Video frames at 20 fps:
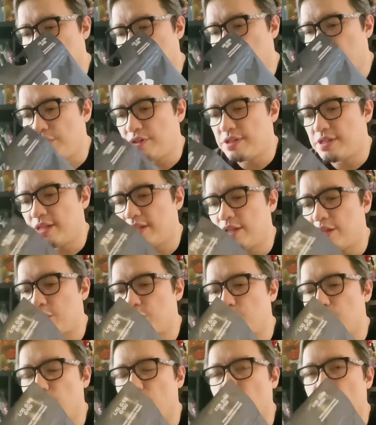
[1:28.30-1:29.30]
reason the
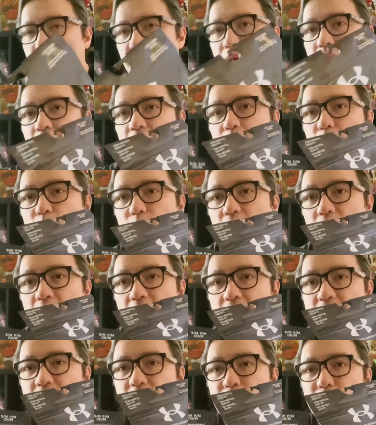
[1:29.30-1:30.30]
small medium one
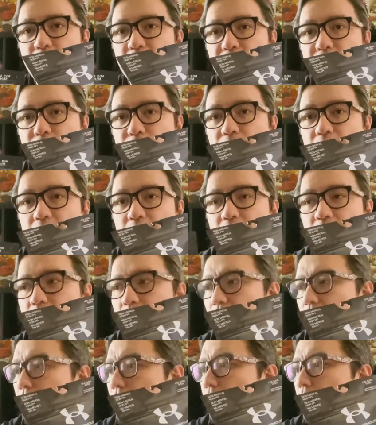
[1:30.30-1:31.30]
has the measurement
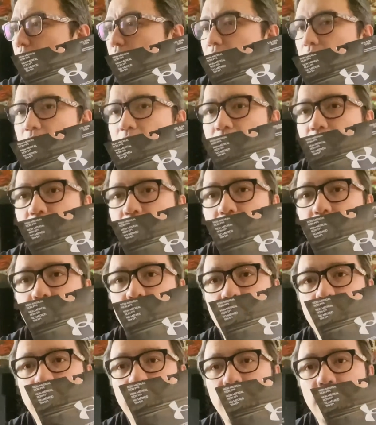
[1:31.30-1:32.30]
here,
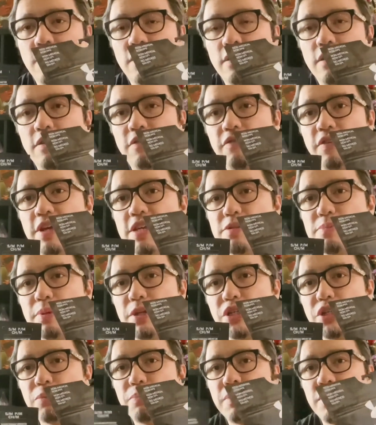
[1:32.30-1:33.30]
the face
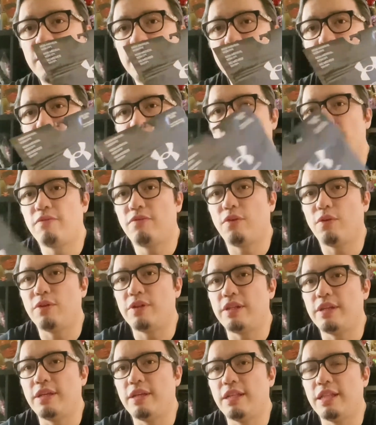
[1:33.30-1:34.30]
measurement, but for
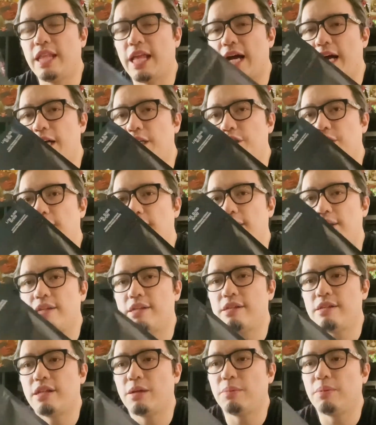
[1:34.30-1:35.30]
the large and
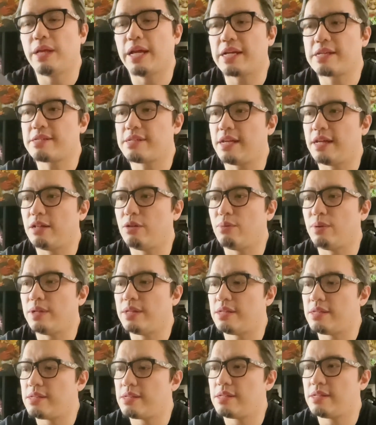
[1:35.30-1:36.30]
XXL
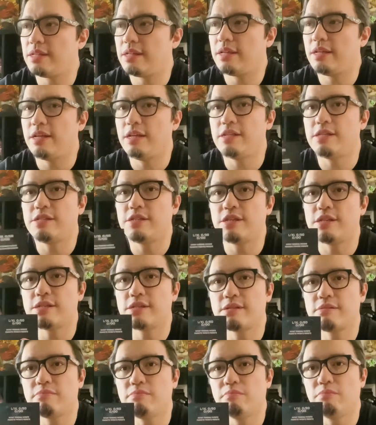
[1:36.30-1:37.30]
ones it's
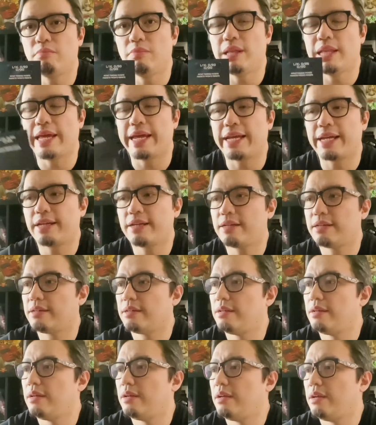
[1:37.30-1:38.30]
just blank.
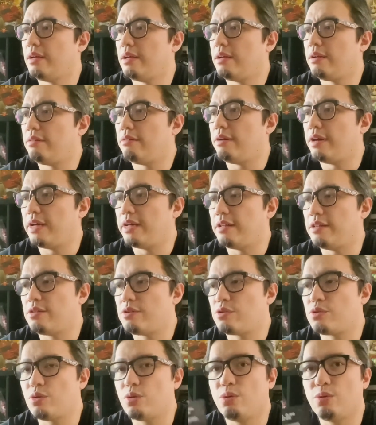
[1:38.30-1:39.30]
Right,
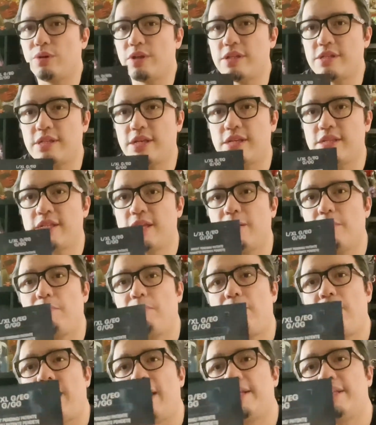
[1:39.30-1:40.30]
so it says here
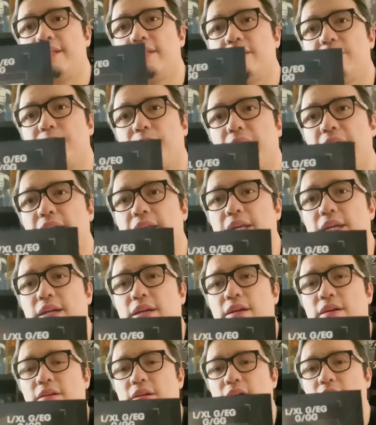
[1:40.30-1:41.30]
patent pending.
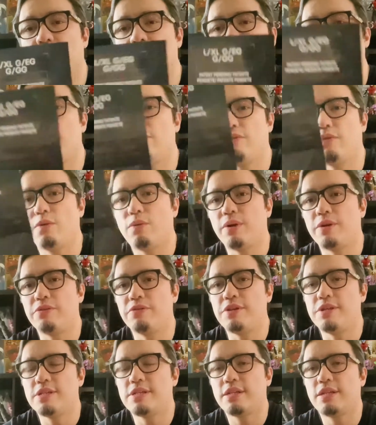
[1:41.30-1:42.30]
I don't know for what
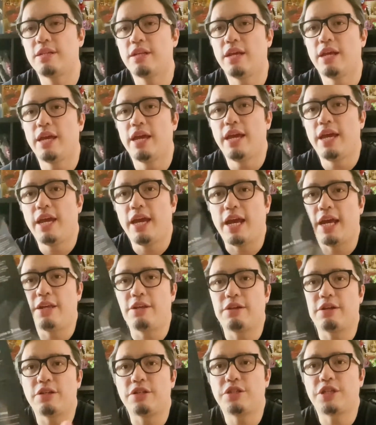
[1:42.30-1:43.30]
reason, and you
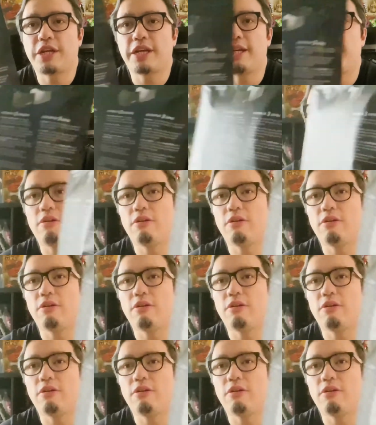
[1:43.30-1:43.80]
can check it out